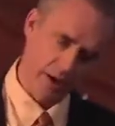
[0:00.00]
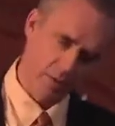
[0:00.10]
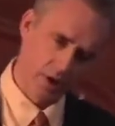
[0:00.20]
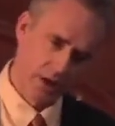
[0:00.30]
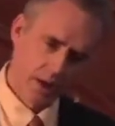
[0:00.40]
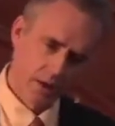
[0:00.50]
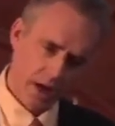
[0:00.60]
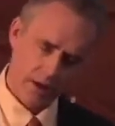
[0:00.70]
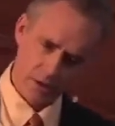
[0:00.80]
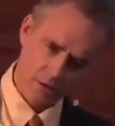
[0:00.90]
well,
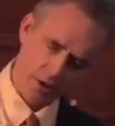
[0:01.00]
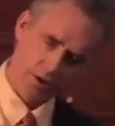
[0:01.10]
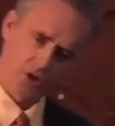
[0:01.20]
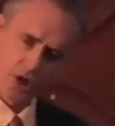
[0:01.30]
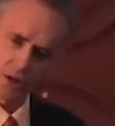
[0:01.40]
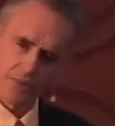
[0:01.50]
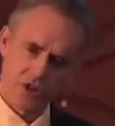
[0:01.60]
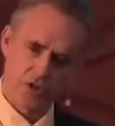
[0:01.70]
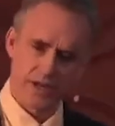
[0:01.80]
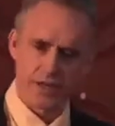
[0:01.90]
how do you want your child to be
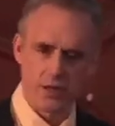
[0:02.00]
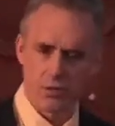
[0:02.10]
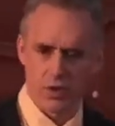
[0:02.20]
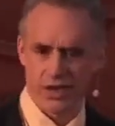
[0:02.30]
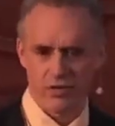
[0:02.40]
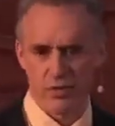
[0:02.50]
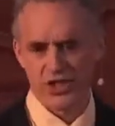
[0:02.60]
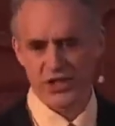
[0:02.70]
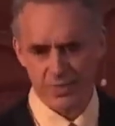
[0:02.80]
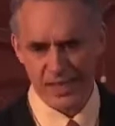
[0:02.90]
treated? You don't want everyone
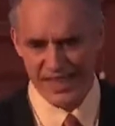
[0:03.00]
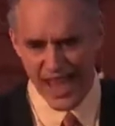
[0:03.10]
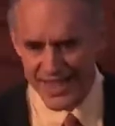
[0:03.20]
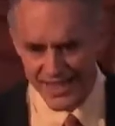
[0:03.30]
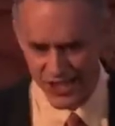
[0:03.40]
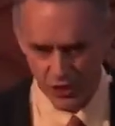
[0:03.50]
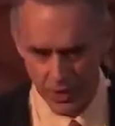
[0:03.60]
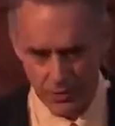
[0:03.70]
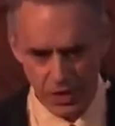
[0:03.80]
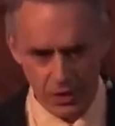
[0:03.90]
just to be nice to
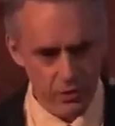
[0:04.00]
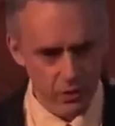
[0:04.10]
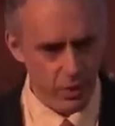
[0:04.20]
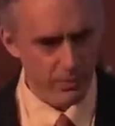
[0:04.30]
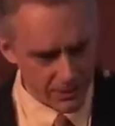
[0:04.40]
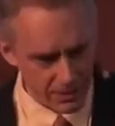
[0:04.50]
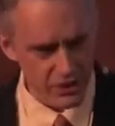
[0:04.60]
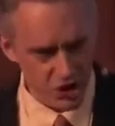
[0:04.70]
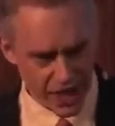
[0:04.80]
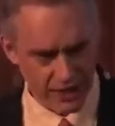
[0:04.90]
him, you know. You want people to
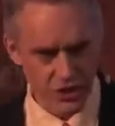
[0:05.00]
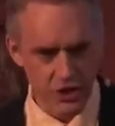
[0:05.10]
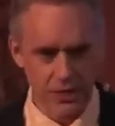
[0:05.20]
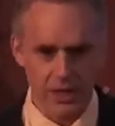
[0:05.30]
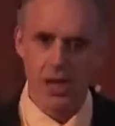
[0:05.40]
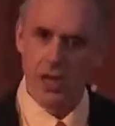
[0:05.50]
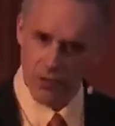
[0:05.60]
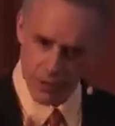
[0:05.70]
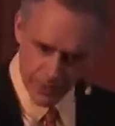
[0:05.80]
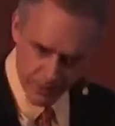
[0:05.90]
challenge him, and you
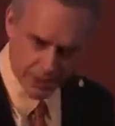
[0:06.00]
want people